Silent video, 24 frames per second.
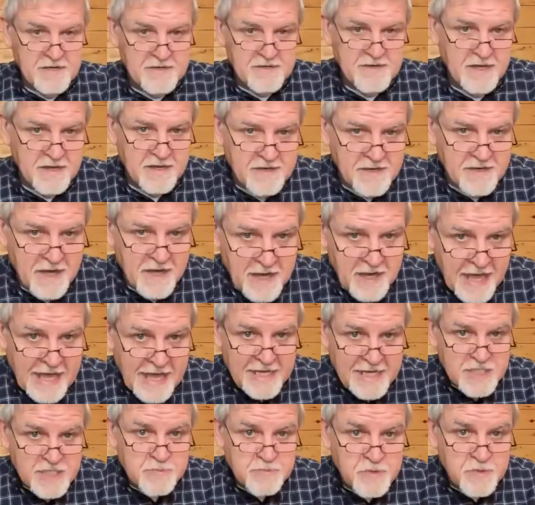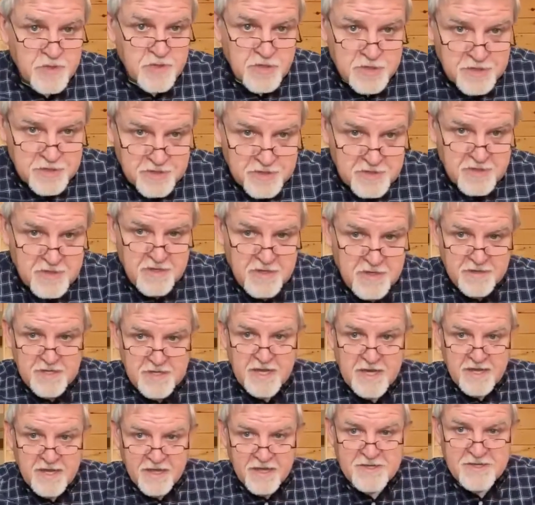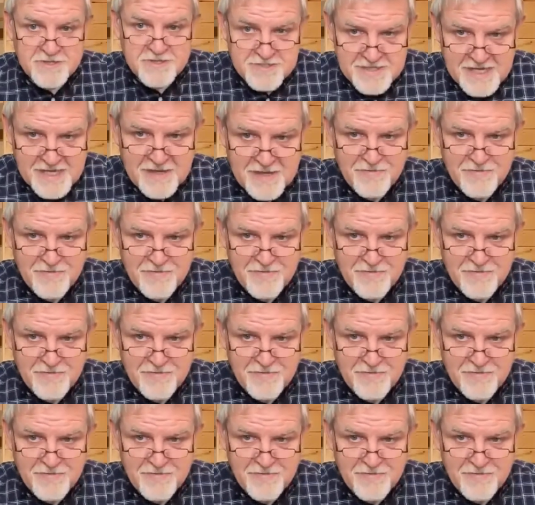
an axe murderer and then I got saved.